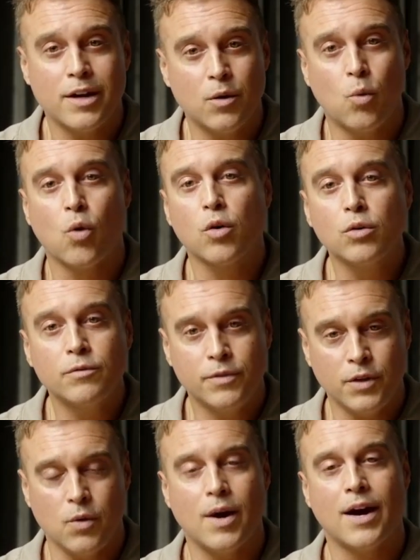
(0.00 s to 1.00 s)
a
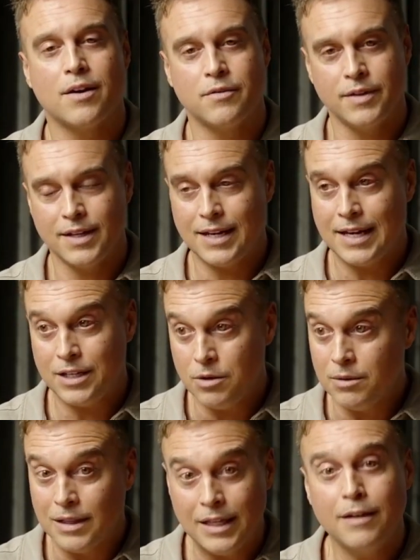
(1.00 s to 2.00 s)
worldview out of it, and you
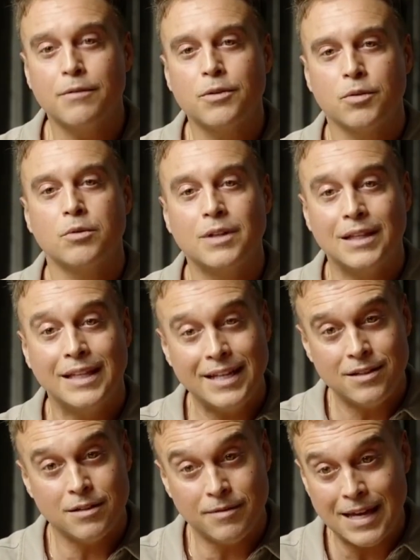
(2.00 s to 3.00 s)
live through the
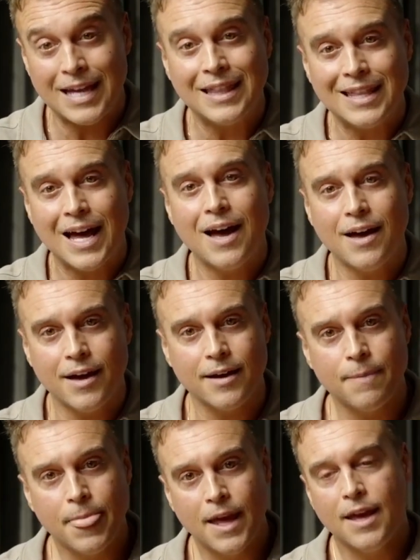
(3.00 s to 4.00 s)
lens of that lie.
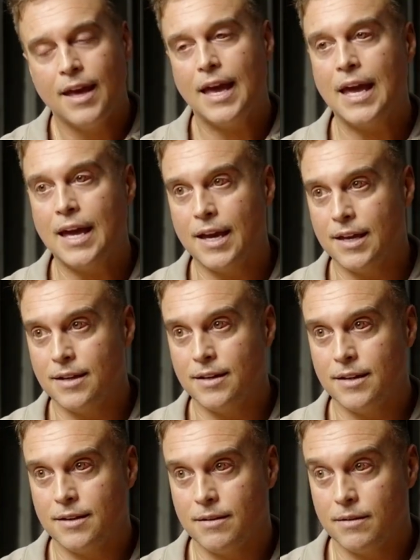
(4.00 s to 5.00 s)

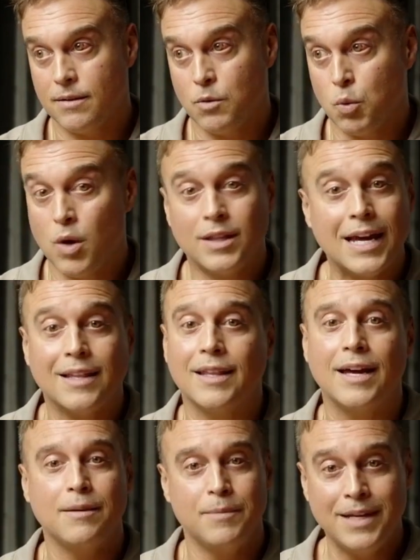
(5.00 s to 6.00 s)
And what that
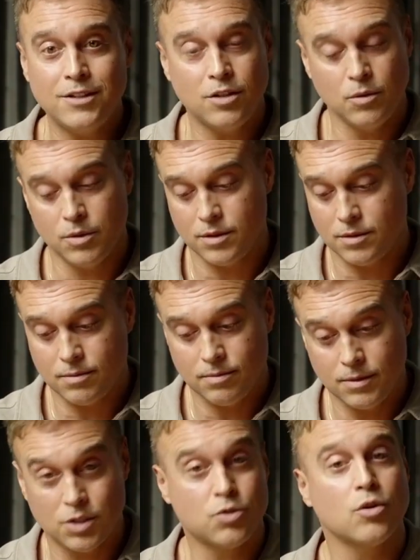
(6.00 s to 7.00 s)
led me to was
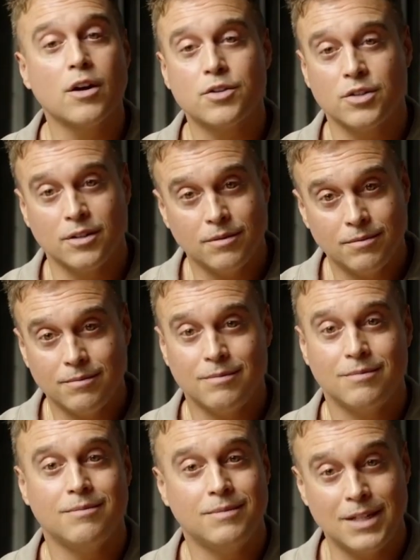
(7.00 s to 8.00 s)
destruction,
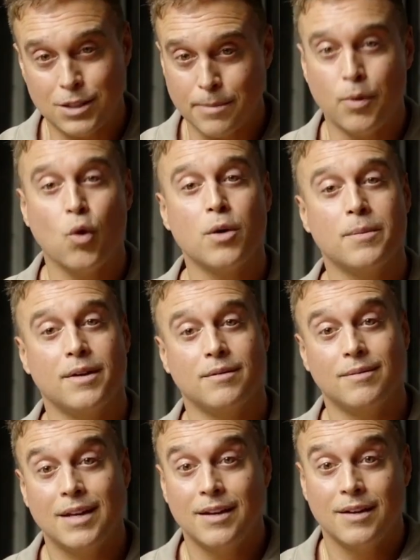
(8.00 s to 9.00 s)
disappointment,
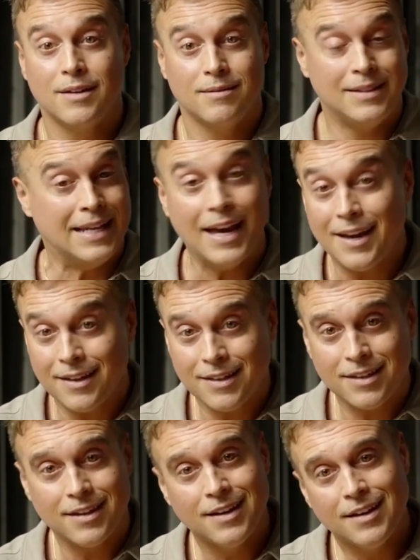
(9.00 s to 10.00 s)
death.
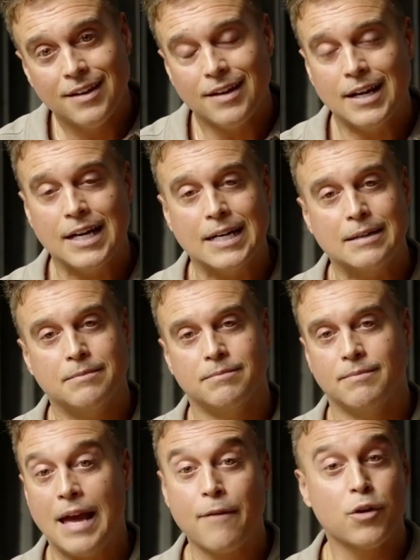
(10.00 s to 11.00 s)

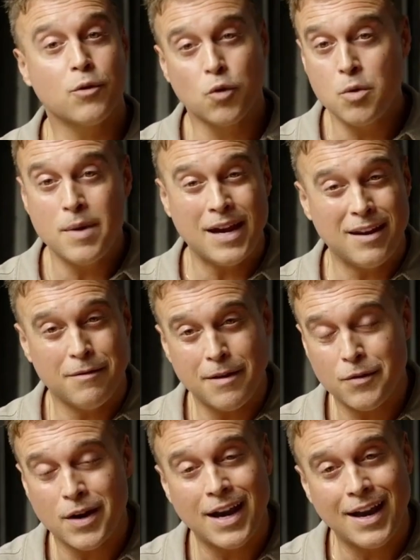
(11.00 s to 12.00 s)
Every roommate I've
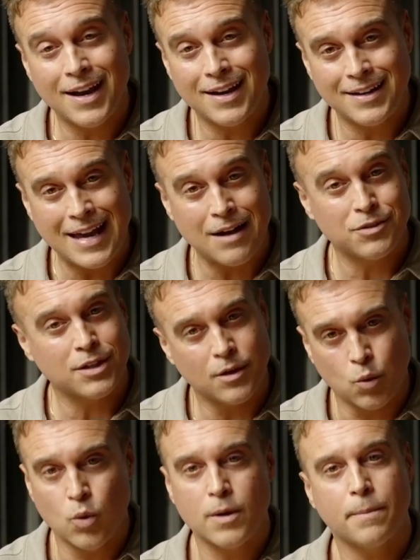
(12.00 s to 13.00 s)
ever had outside of
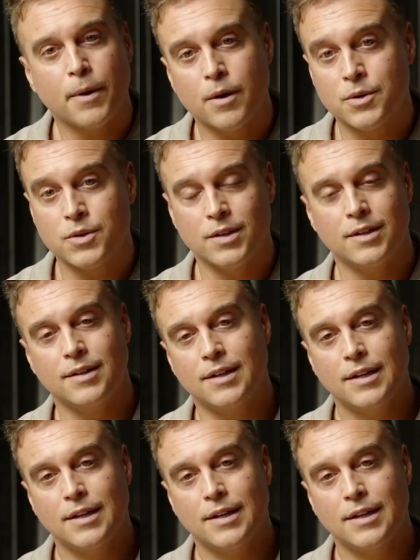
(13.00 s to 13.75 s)
one person,